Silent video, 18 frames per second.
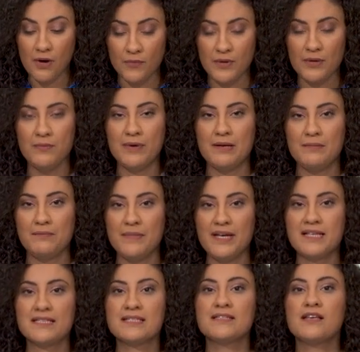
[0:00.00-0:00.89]
we will
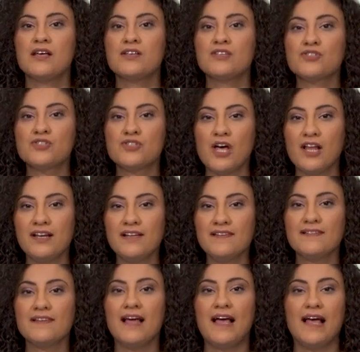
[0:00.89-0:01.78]
mix
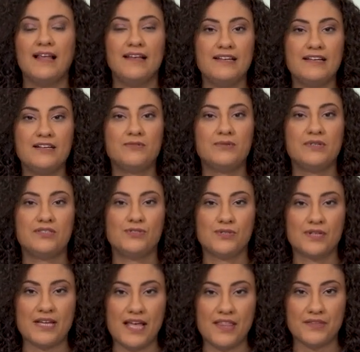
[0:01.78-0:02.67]
solid and liquid
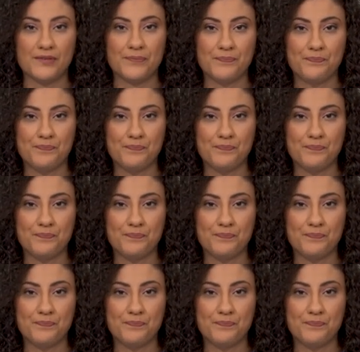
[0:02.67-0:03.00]
together.